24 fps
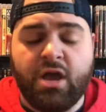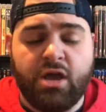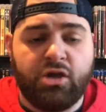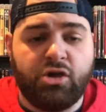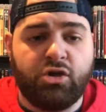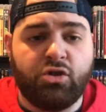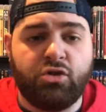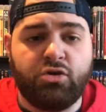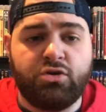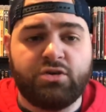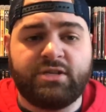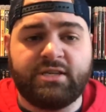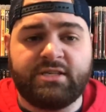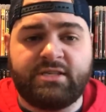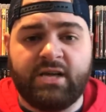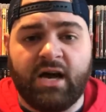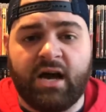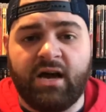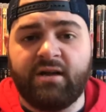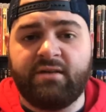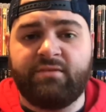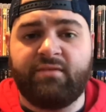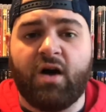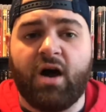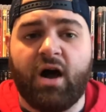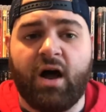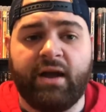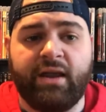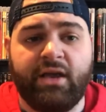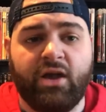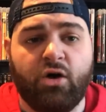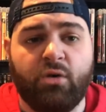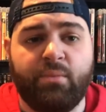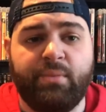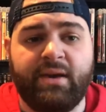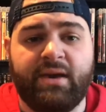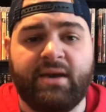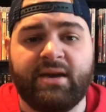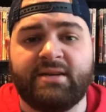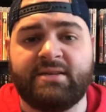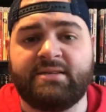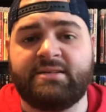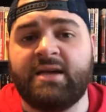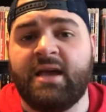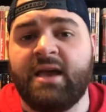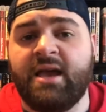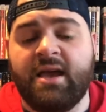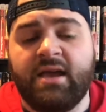you lose a ton of audio
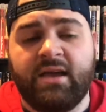because,